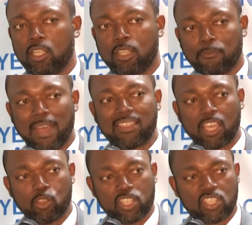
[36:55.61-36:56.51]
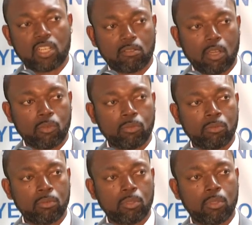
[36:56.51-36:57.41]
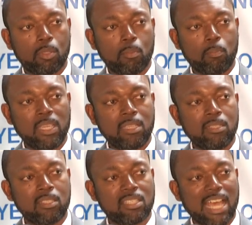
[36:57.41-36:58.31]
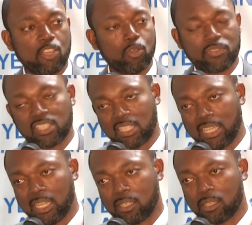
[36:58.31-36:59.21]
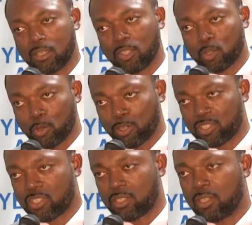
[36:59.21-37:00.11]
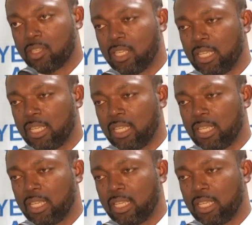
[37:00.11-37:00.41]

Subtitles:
the fact that you're still around means that you've stayed the course.